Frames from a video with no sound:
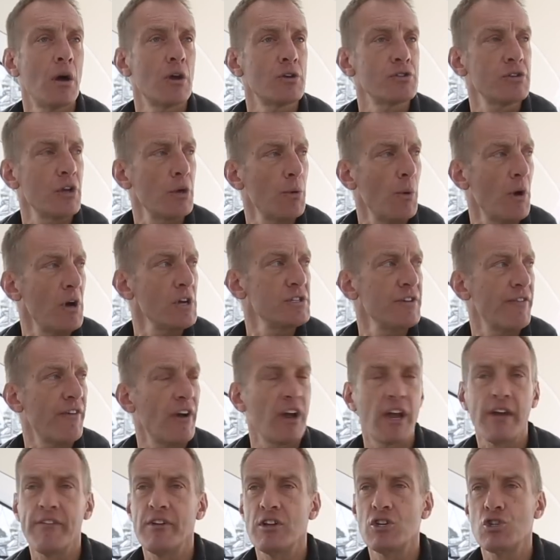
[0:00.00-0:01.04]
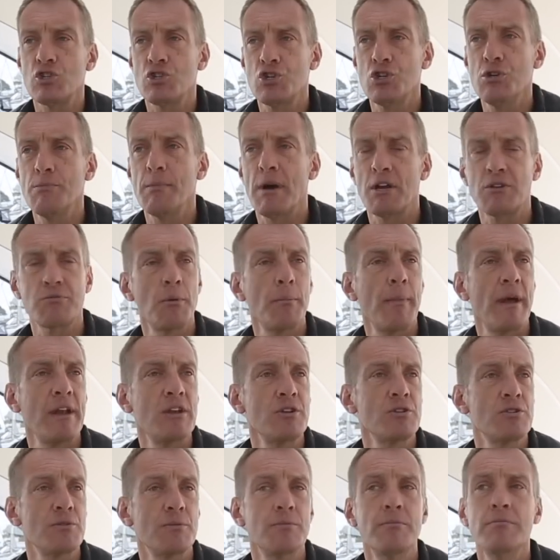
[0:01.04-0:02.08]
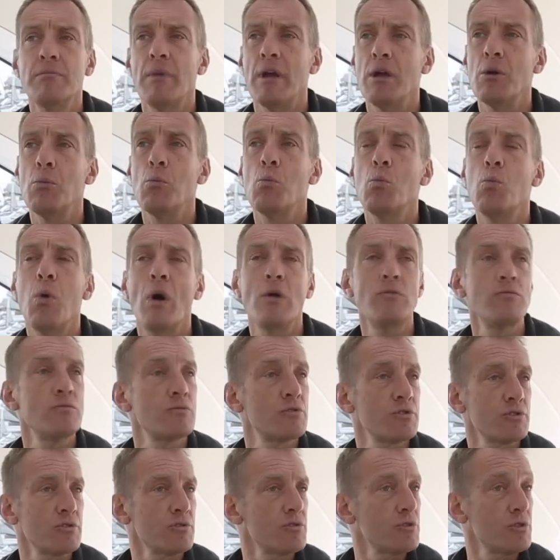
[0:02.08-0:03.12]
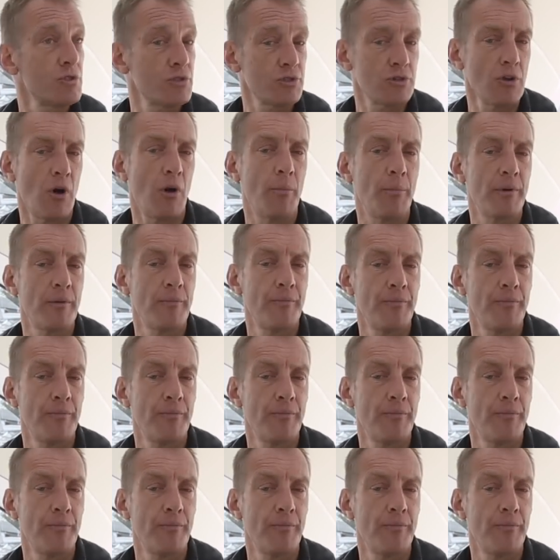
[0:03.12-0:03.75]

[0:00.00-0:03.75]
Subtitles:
Because otherwise, if I give it too much momentum, it won't stop.